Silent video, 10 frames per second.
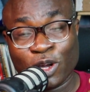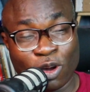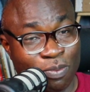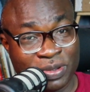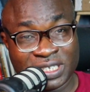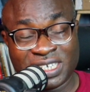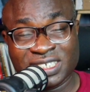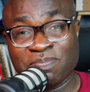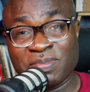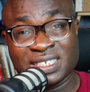
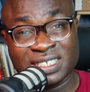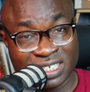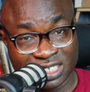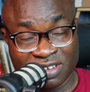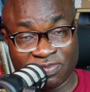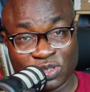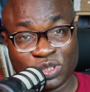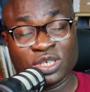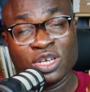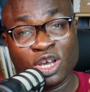competency-based interviews,